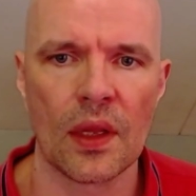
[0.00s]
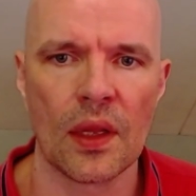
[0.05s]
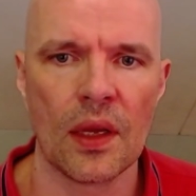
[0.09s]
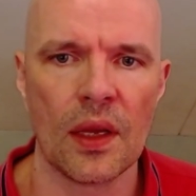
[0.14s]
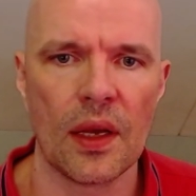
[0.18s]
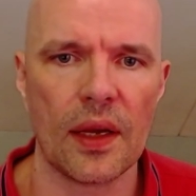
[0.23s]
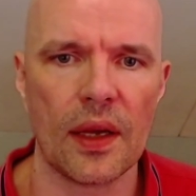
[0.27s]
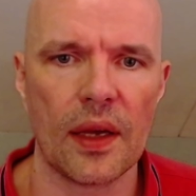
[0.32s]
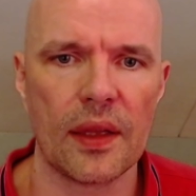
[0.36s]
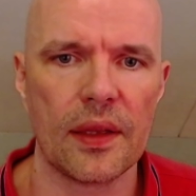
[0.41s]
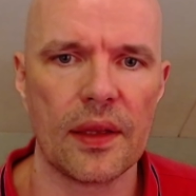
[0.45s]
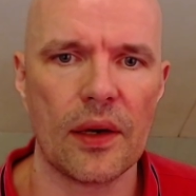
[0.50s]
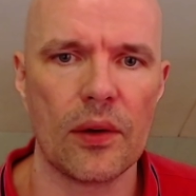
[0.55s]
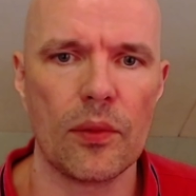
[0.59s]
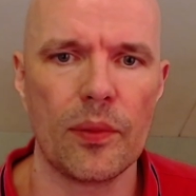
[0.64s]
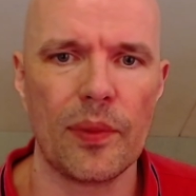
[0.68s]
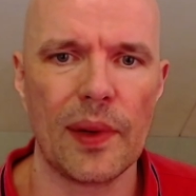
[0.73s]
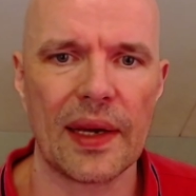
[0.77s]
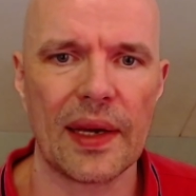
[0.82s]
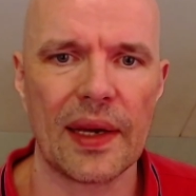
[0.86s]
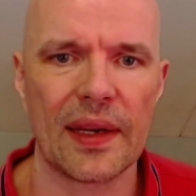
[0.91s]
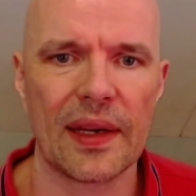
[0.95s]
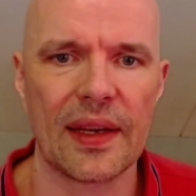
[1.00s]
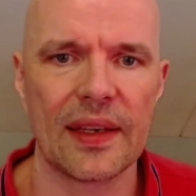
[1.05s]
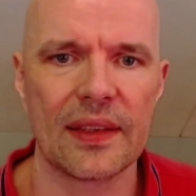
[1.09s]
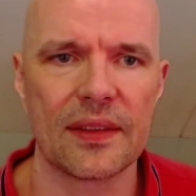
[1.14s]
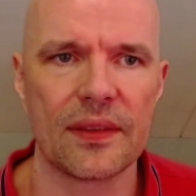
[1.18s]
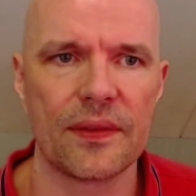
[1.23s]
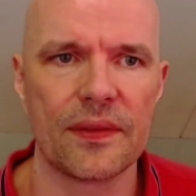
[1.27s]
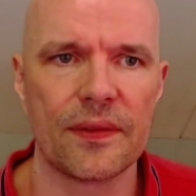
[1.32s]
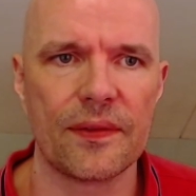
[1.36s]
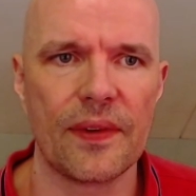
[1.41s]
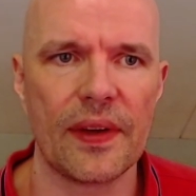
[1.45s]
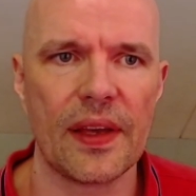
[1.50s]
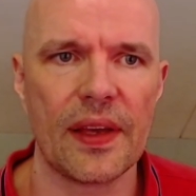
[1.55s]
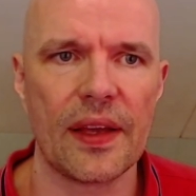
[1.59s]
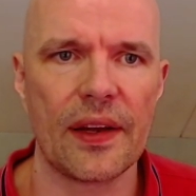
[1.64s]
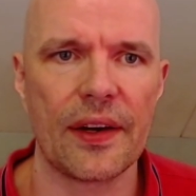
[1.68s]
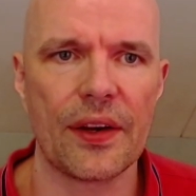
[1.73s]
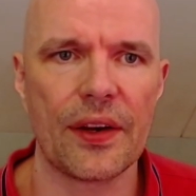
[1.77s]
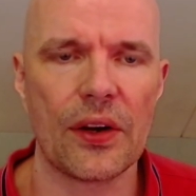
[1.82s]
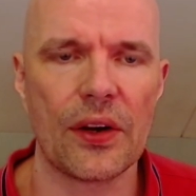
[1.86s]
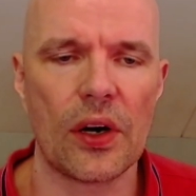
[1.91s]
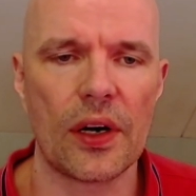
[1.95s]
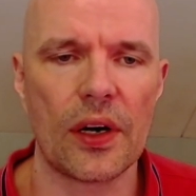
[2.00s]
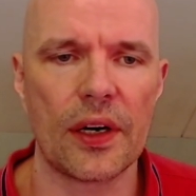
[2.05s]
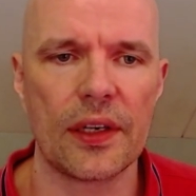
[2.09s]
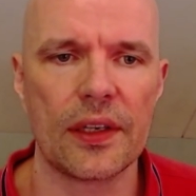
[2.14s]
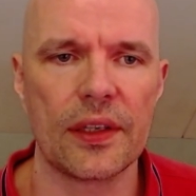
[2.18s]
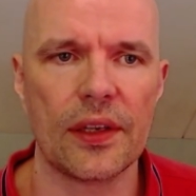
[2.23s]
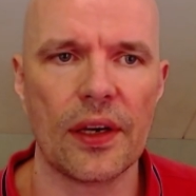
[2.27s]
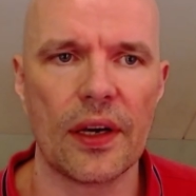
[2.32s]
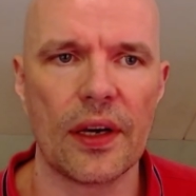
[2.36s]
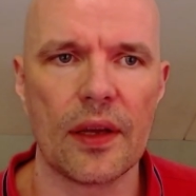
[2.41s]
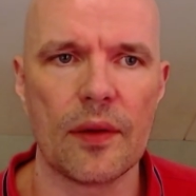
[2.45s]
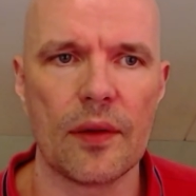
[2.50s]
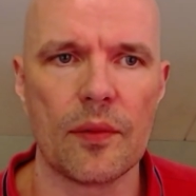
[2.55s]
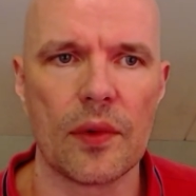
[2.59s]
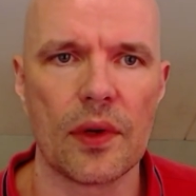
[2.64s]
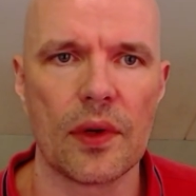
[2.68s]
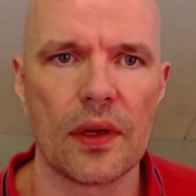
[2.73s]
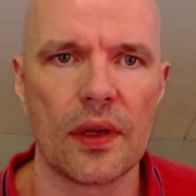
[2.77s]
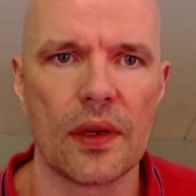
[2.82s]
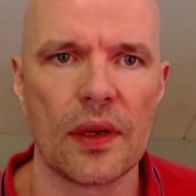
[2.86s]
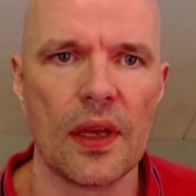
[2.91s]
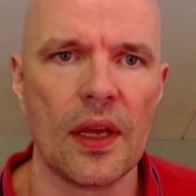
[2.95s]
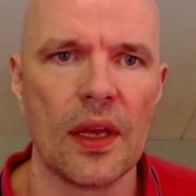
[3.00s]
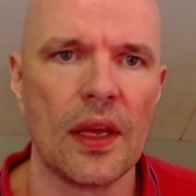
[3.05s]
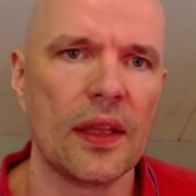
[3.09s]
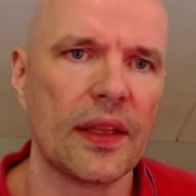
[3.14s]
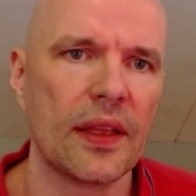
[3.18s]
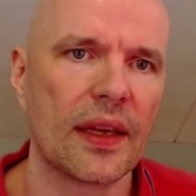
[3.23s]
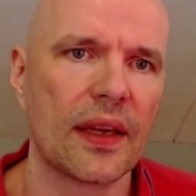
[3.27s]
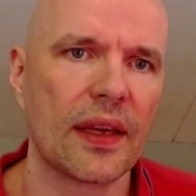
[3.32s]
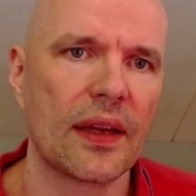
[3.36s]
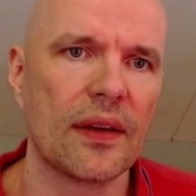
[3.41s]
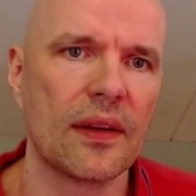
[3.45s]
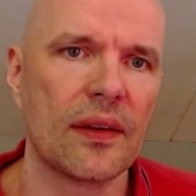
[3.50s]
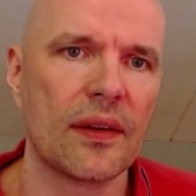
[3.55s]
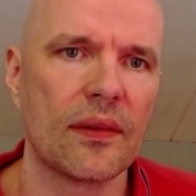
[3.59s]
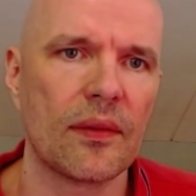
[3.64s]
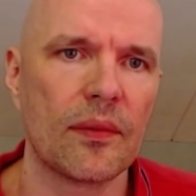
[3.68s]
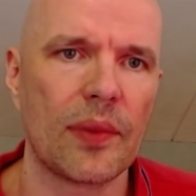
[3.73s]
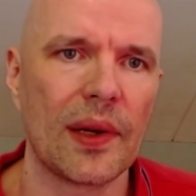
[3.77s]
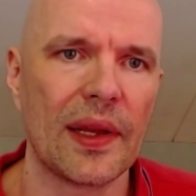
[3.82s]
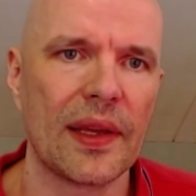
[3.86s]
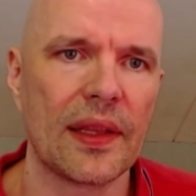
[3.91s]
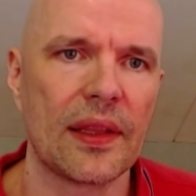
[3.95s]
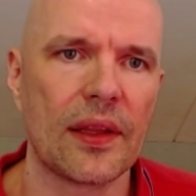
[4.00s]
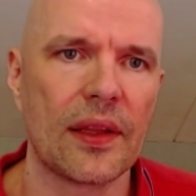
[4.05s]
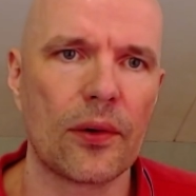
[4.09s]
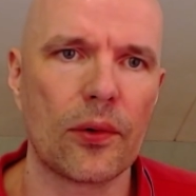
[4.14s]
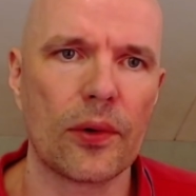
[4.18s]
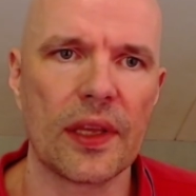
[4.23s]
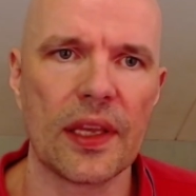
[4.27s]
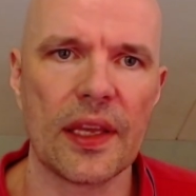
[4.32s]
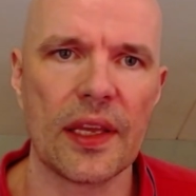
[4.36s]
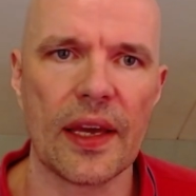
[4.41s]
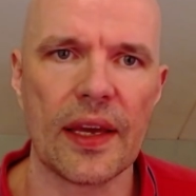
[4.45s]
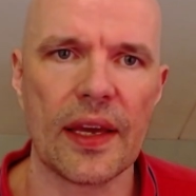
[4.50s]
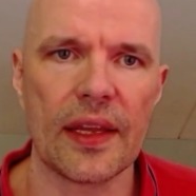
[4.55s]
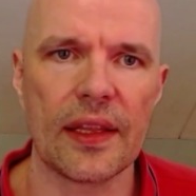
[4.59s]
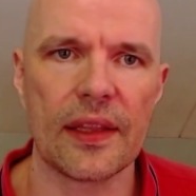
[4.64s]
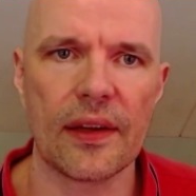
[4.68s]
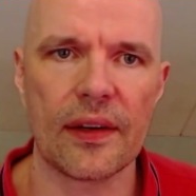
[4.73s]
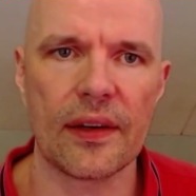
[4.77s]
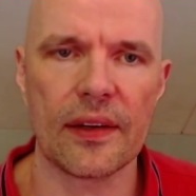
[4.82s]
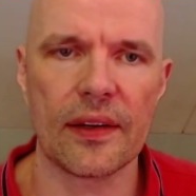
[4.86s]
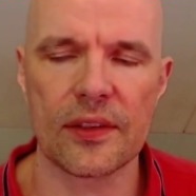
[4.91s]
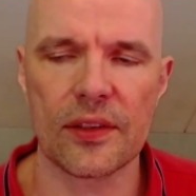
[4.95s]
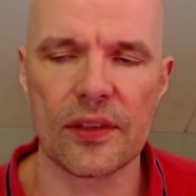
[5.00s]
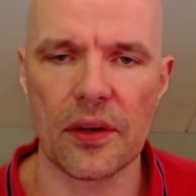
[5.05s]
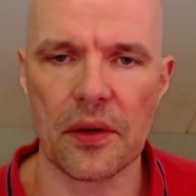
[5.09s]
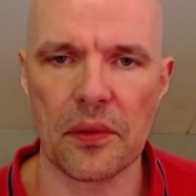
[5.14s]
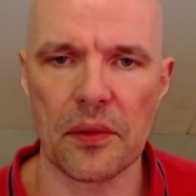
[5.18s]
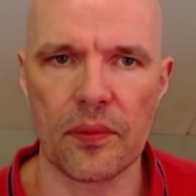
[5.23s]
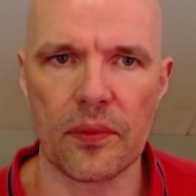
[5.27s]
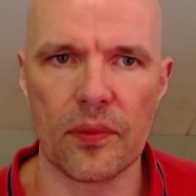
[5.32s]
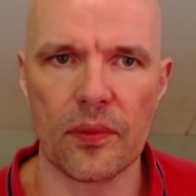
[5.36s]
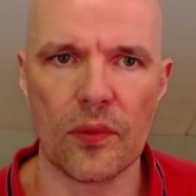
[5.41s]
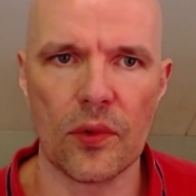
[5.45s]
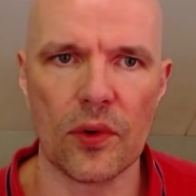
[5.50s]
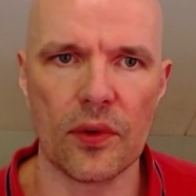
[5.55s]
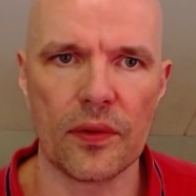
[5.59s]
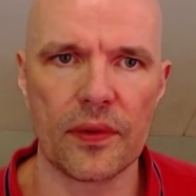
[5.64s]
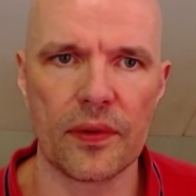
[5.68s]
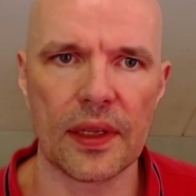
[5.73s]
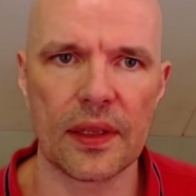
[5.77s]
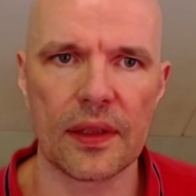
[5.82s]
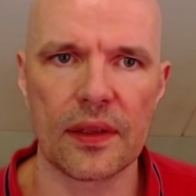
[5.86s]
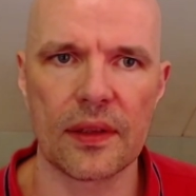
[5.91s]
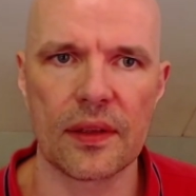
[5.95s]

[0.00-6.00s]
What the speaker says: And now black has very hard time. They can play the rook e8 here. It's a move that